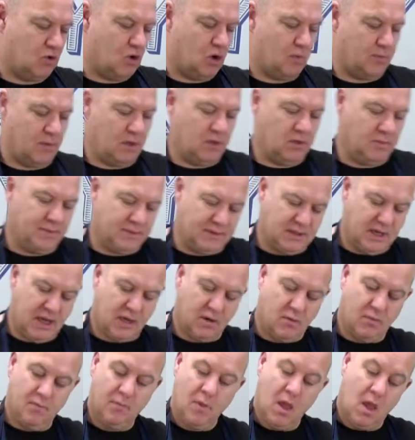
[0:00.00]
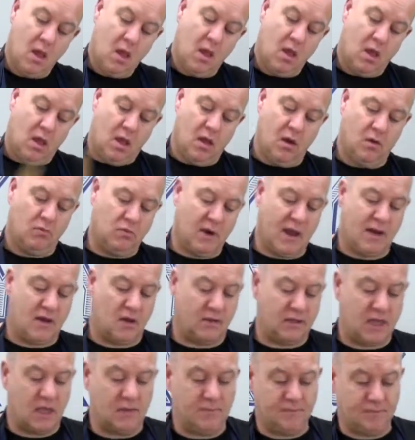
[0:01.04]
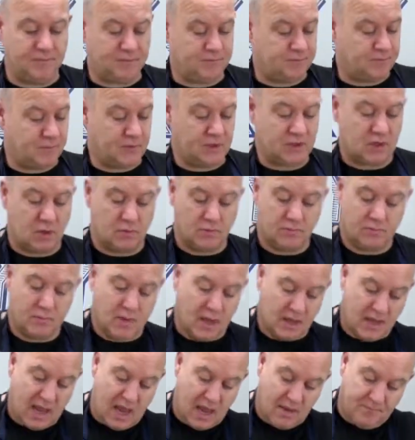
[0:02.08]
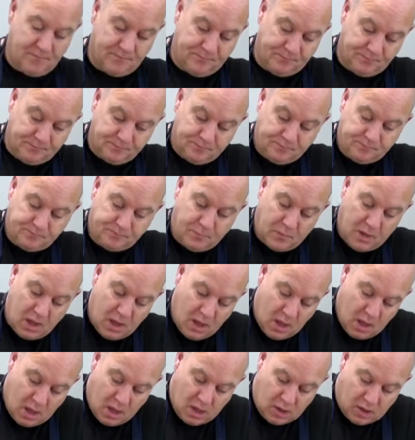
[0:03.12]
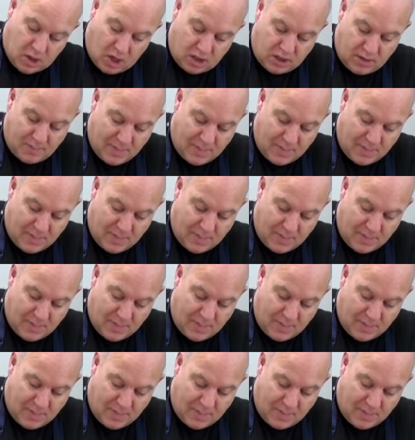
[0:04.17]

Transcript: normal potato. Red onion. So again, down the